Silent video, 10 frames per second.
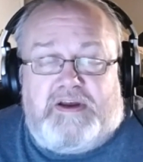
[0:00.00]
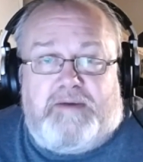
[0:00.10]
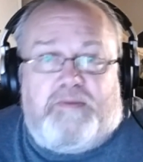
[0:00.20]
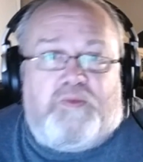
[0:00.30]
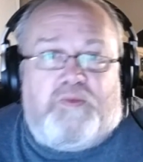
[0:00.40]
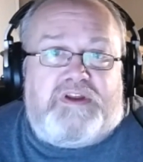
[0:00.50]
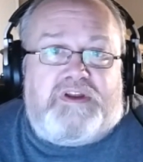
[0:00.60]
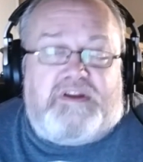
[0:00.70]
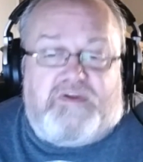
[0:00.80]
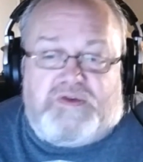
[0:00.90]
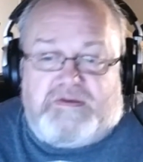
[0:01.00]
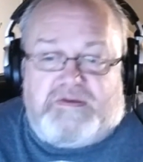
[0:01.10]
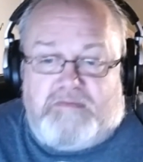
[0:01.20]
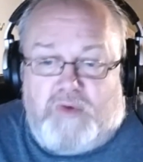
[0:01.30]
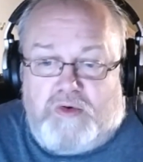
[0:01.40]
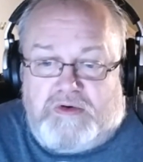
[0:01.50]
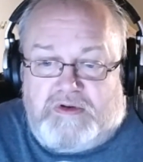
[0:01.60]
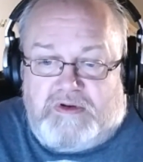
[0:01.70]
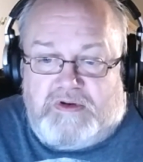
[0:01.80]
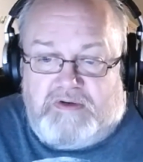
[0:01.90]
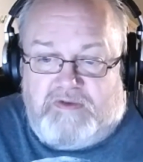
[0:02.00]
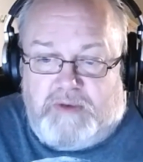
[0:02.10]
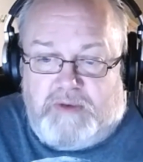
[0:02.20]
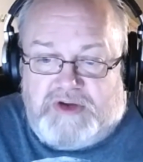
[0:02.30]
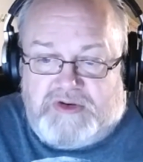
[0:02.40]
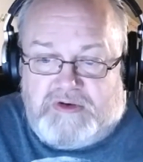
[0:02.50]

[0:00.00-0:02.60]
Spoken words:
we can give you some more information.